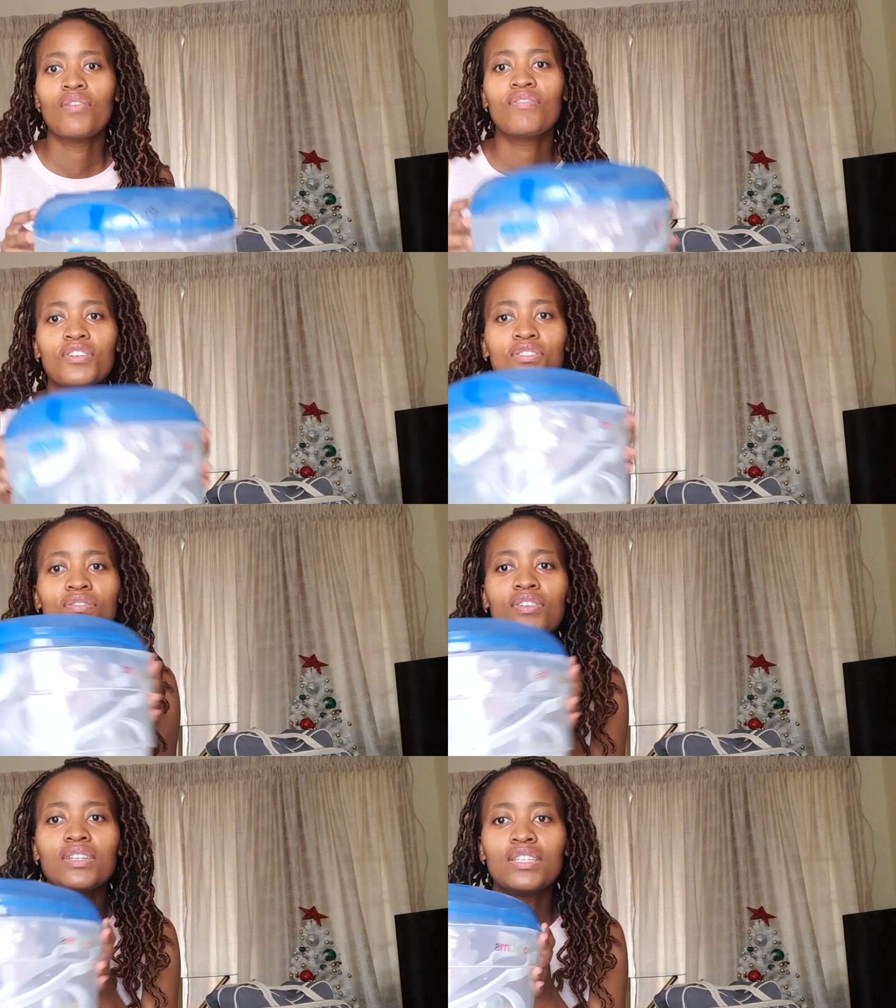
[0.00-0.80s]
First
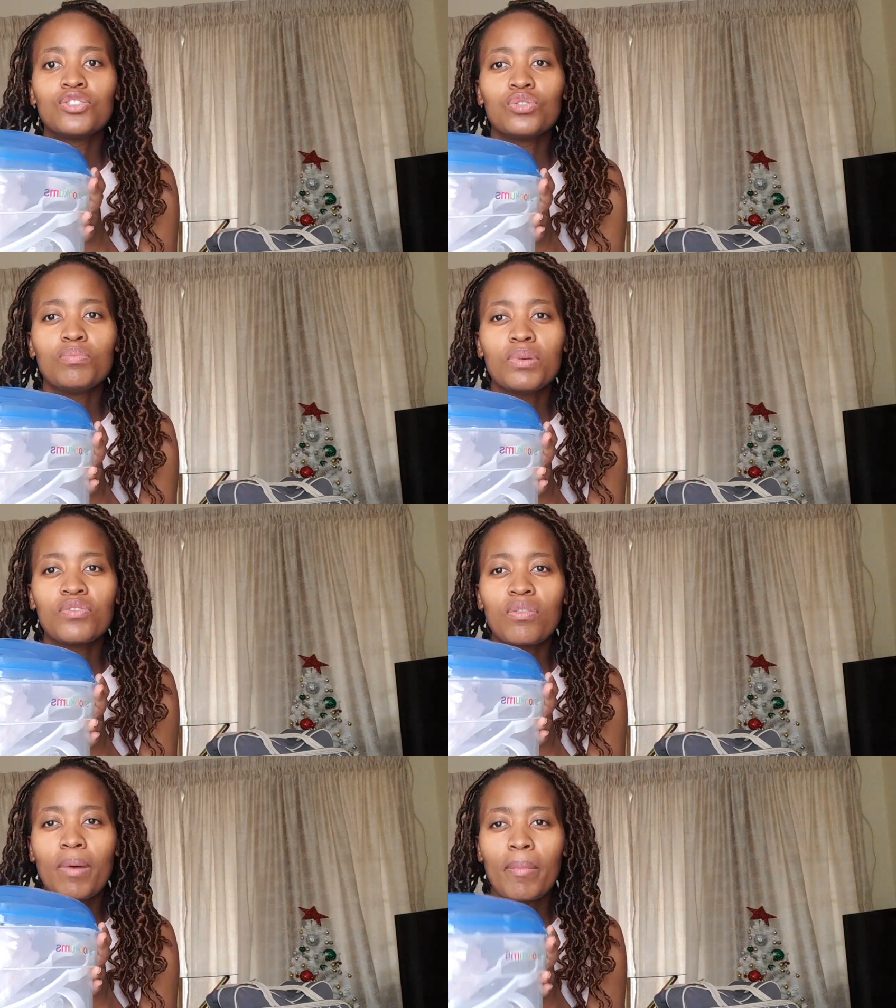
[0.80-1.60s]
of all, it's too big
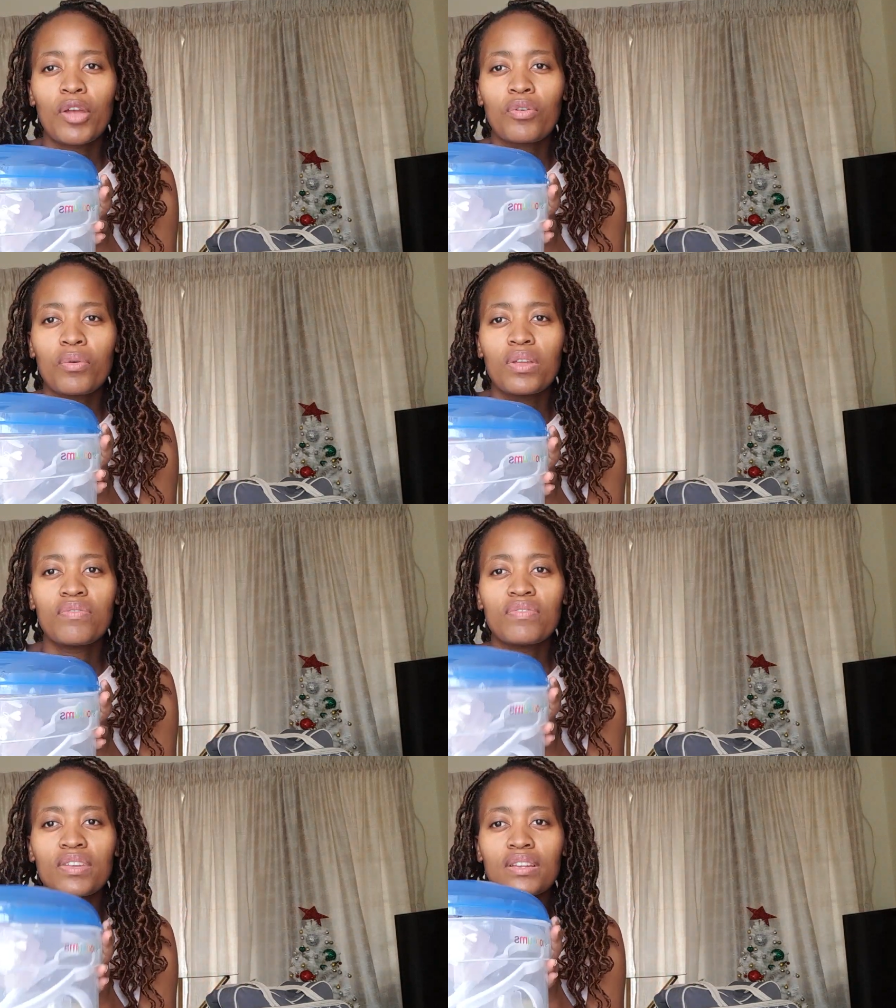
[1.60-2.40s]
for my microwave.
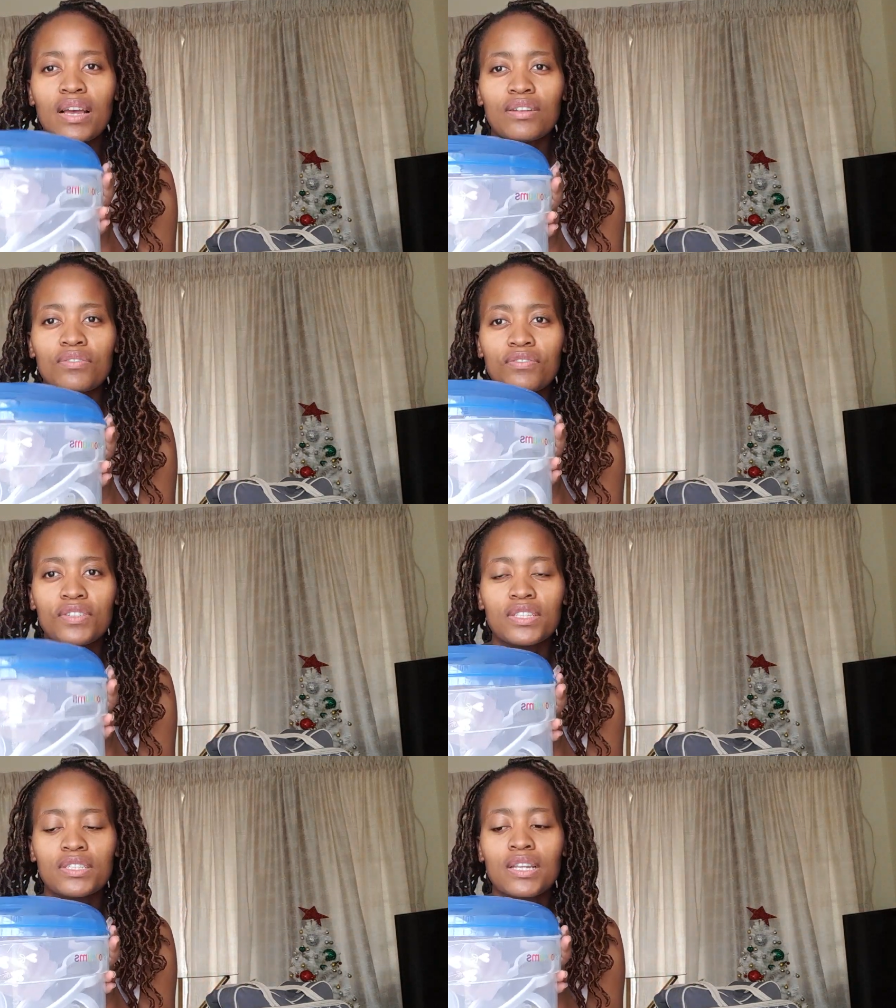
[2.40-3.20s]
It can't
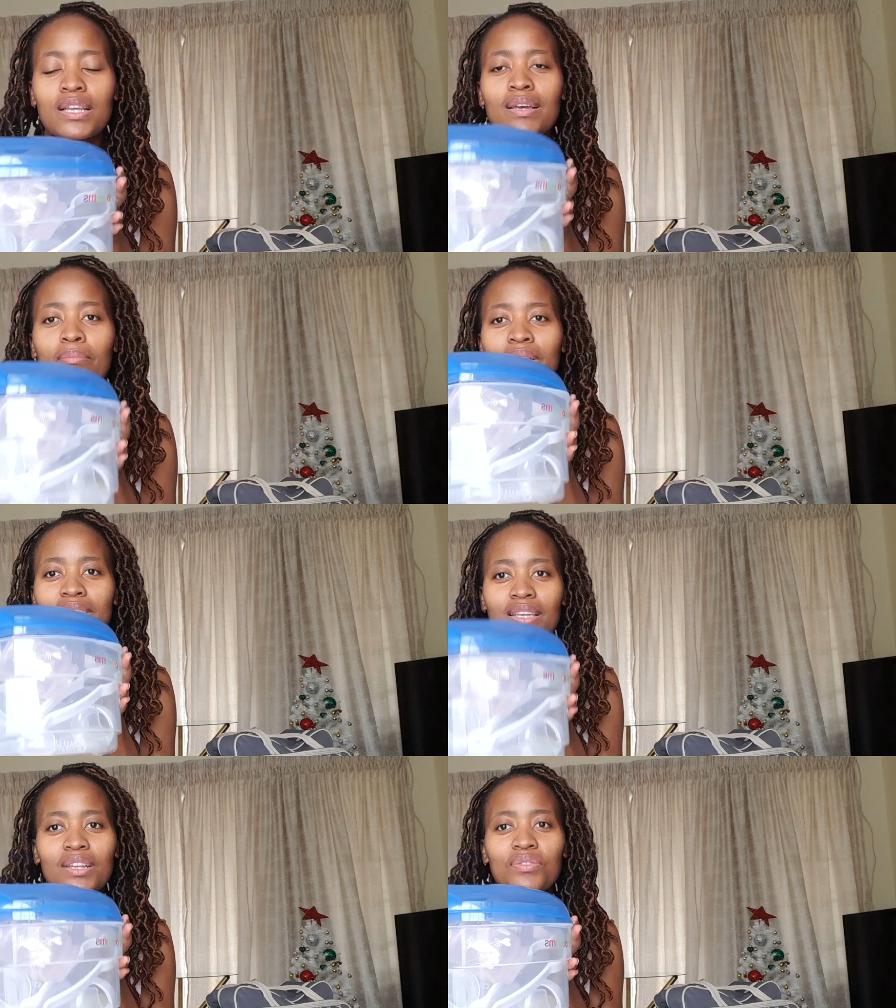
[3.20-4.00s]
fit. But
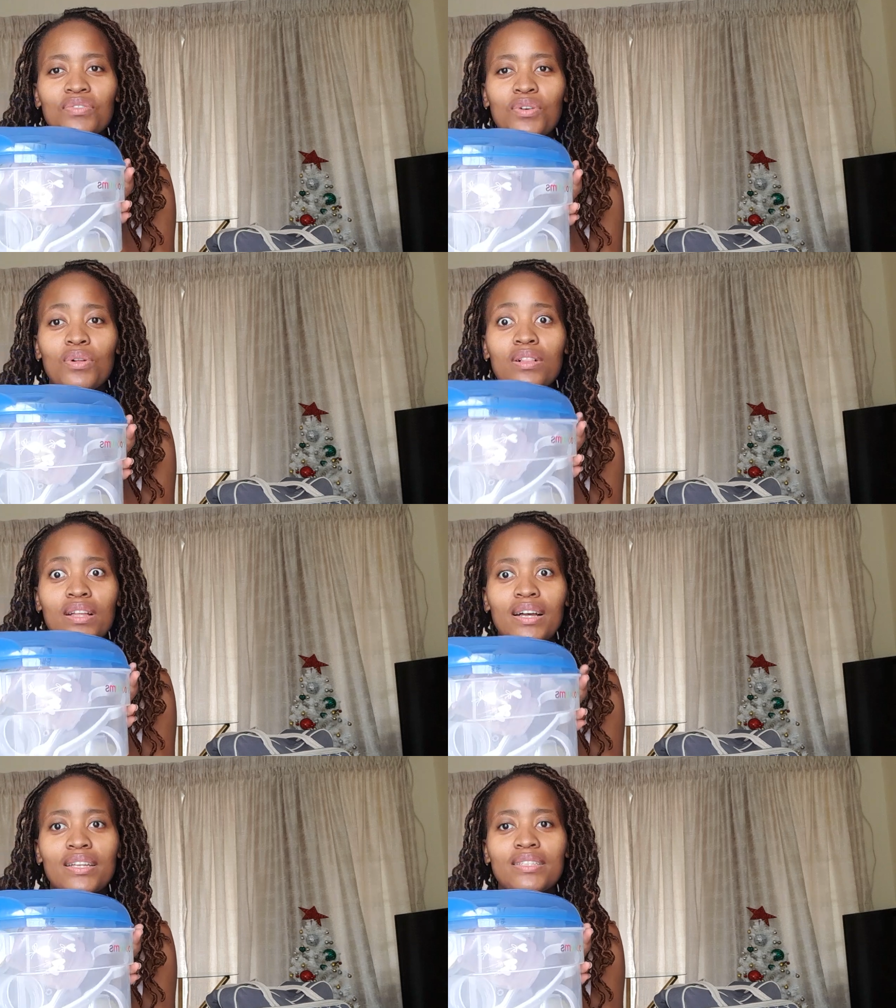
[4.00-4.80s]
second of all,
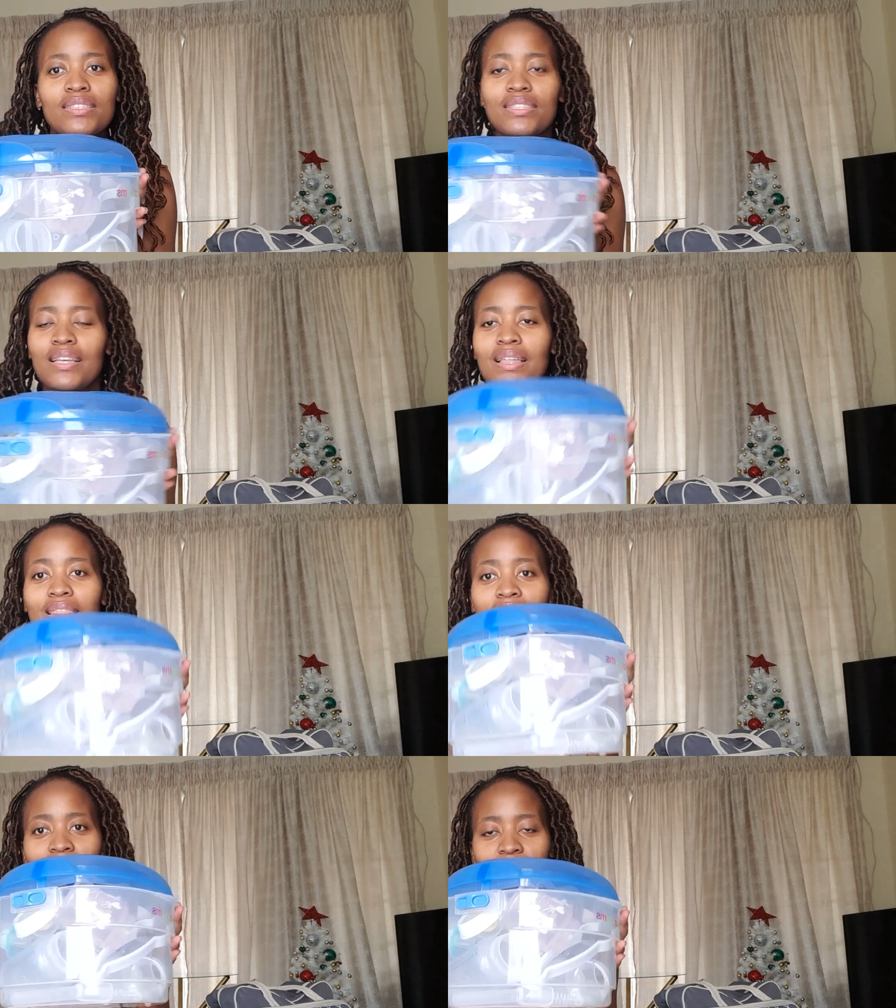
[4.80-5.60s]
guys,
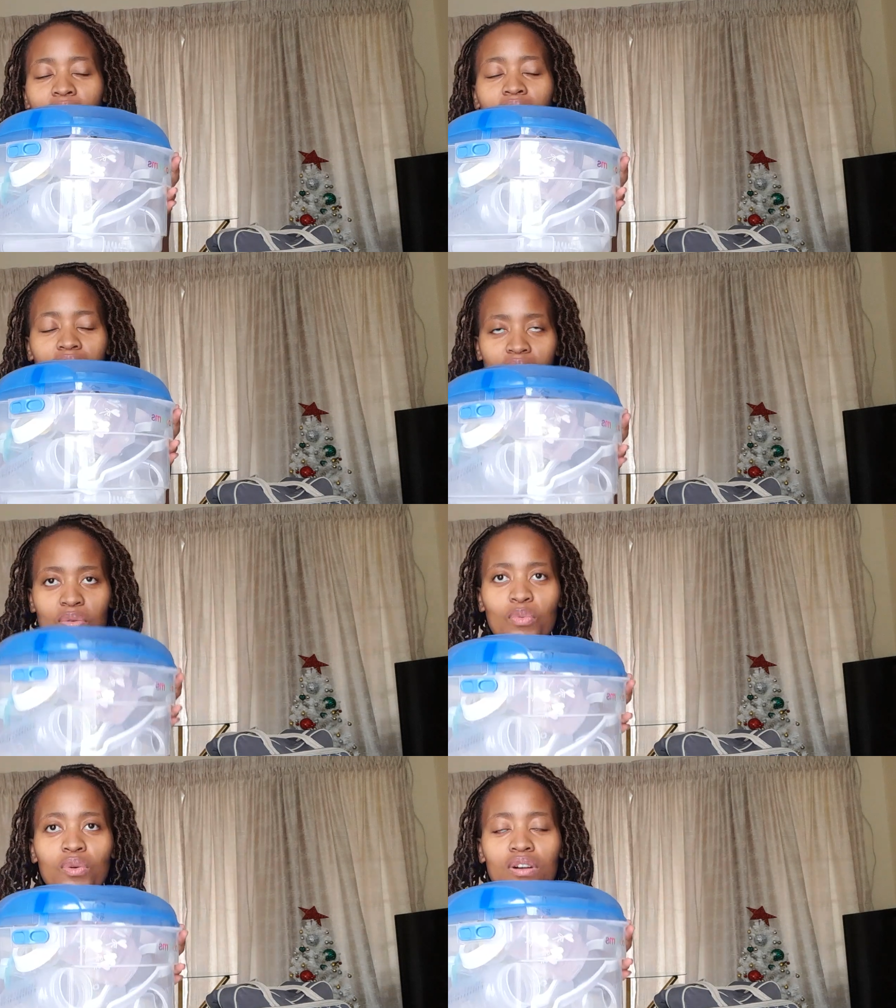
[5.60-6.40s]
okay,
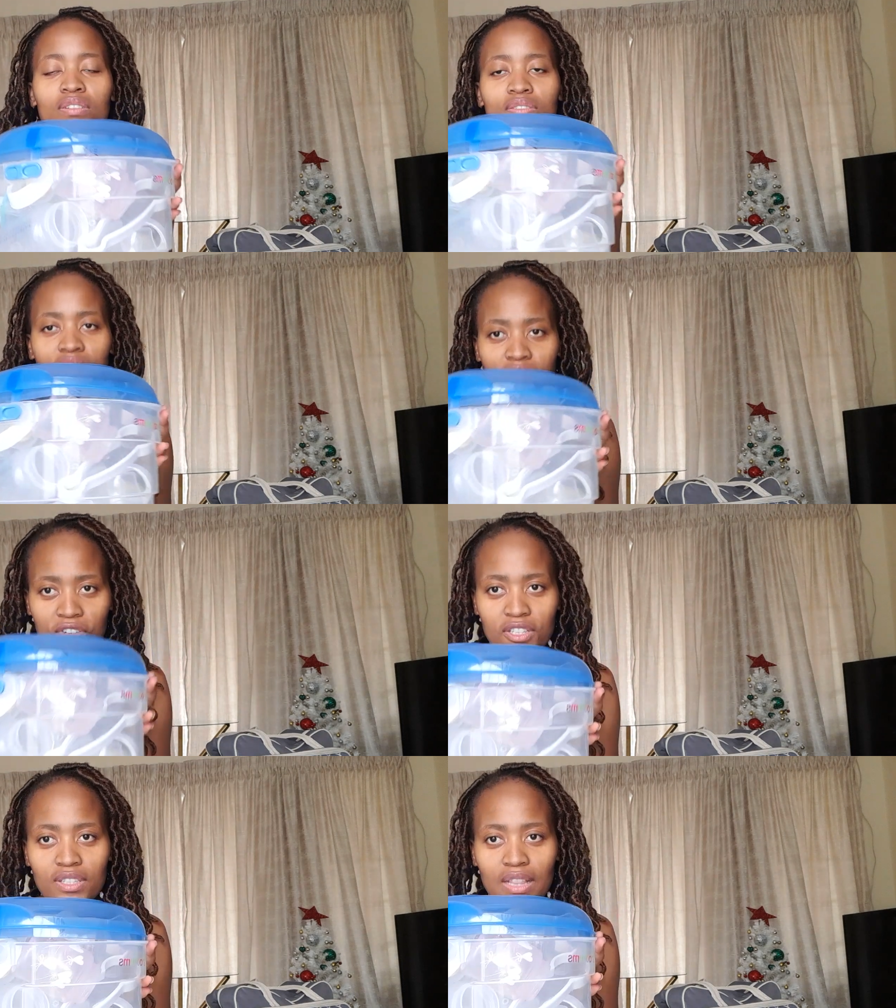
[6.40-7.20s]
world.
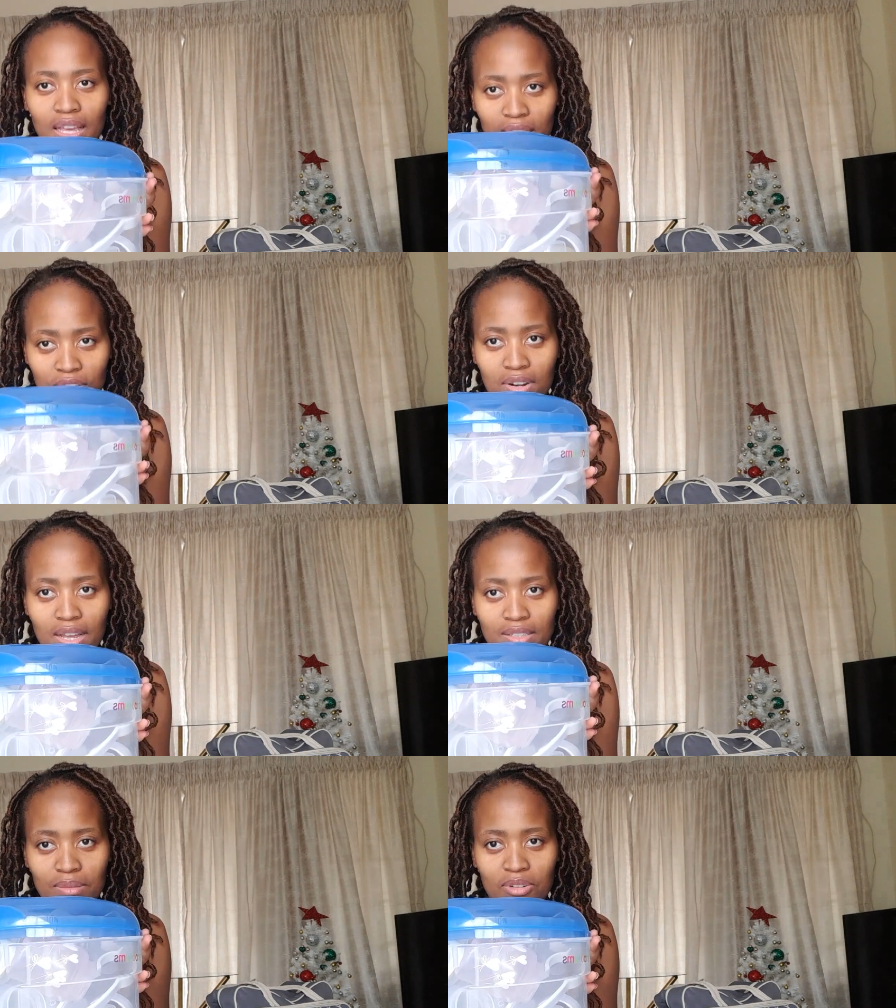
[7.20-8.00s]
First, like third
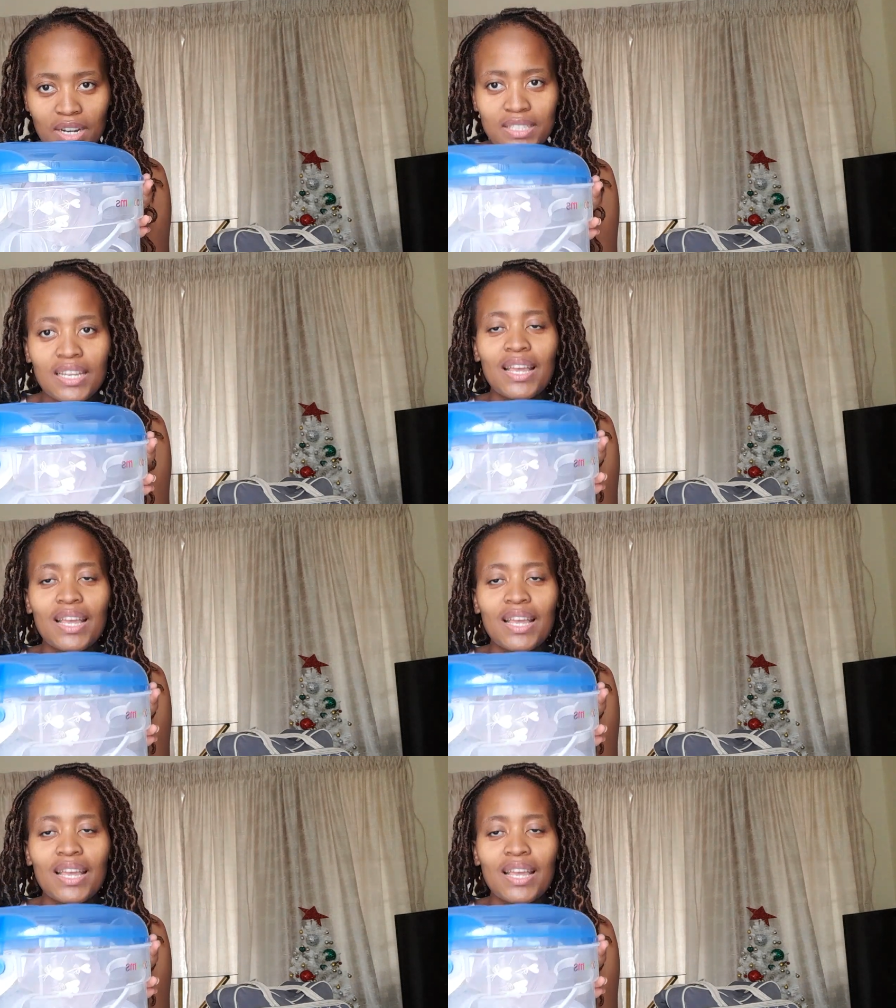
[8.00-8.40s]
item, right?